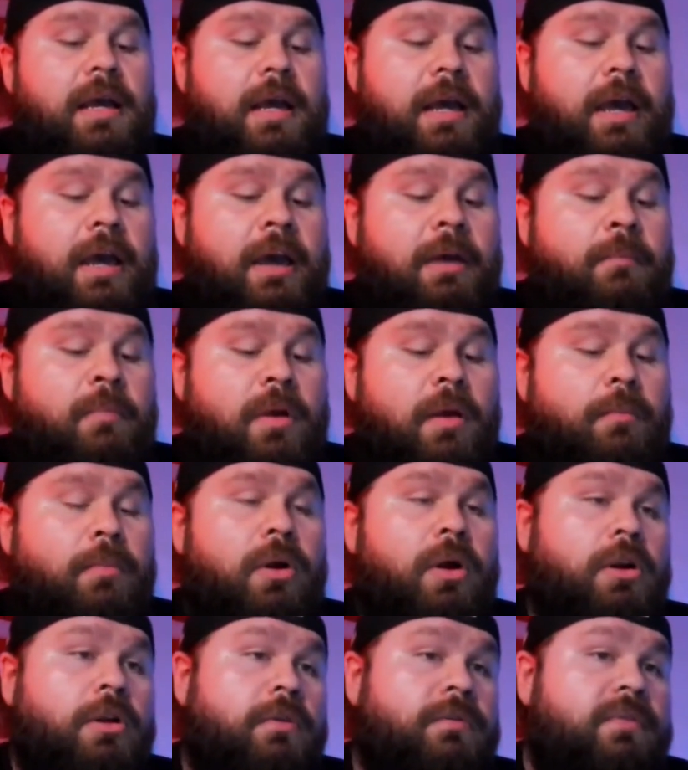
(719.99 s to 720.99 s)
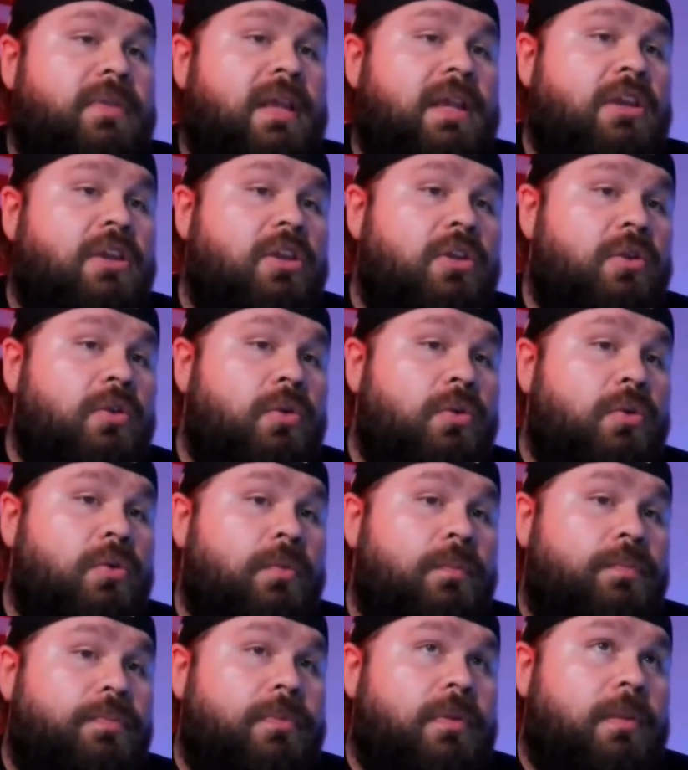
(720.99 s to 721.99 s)
a part of
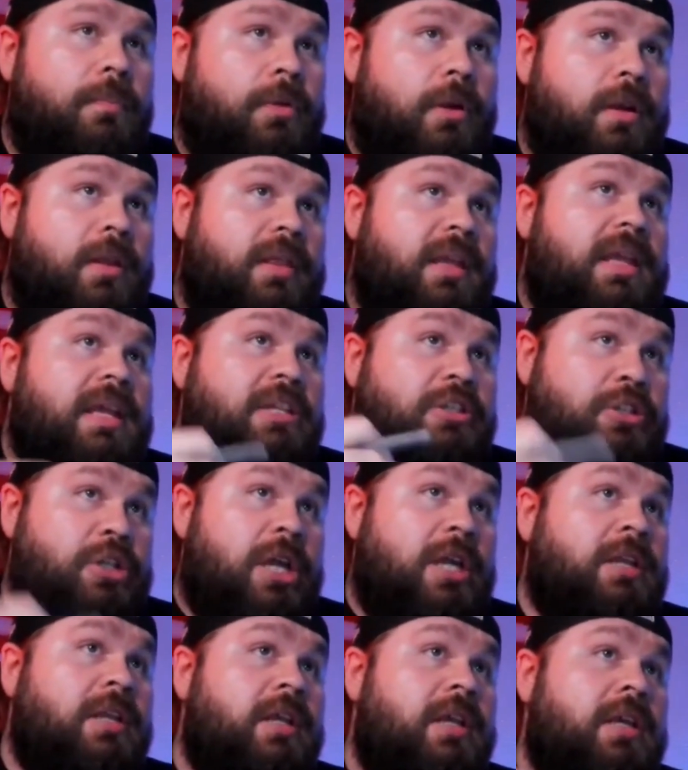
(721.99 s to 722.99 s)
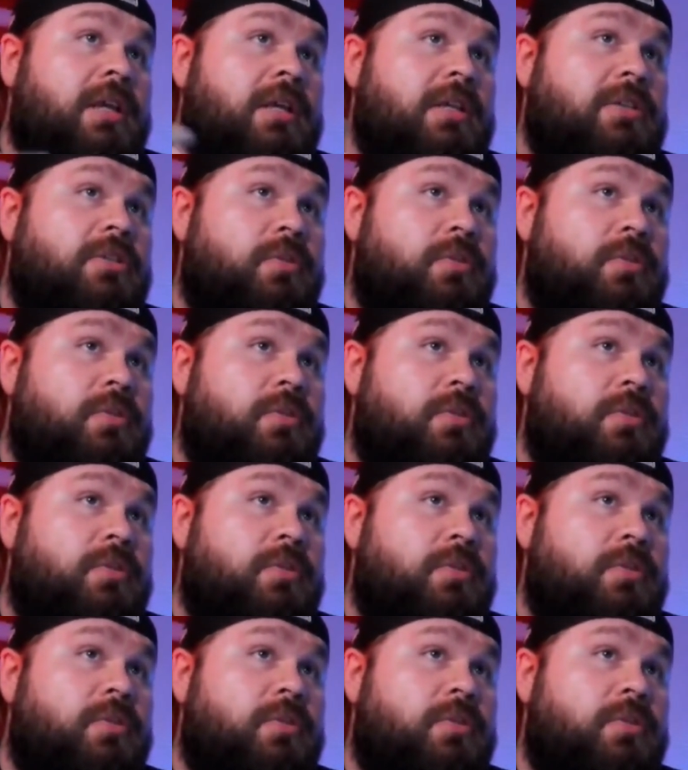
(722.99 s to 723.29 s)
the Agenda